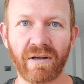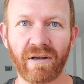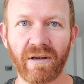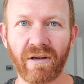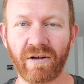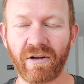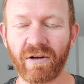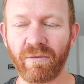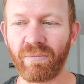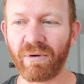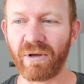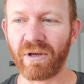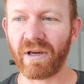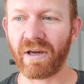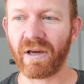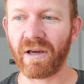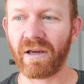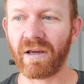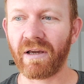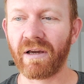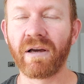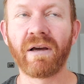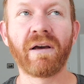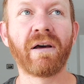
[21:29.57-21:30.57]
It could be
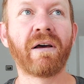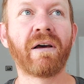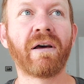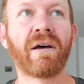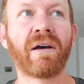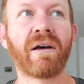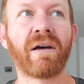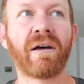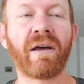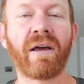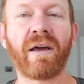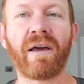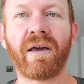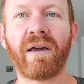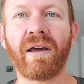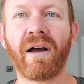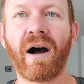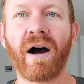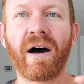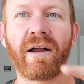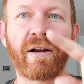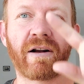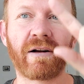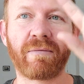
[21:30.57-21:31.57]
a
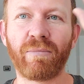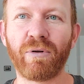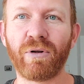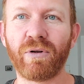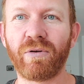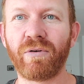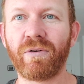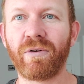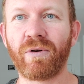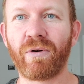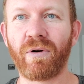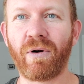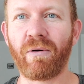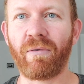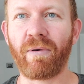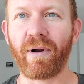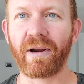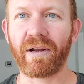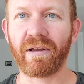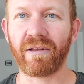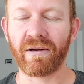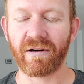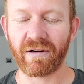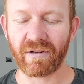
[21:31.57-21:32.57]
hot air balloon or a
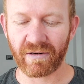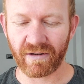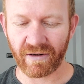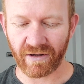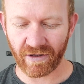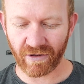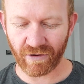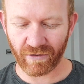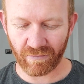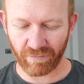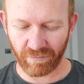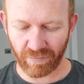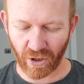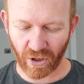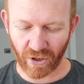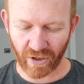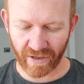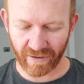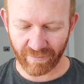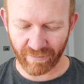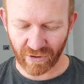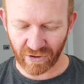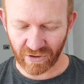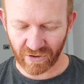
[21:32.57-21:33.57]
regular,
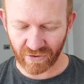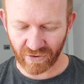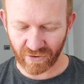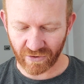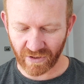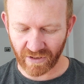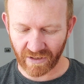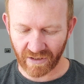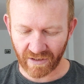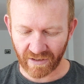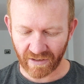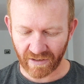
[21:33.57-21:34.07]
party balloon.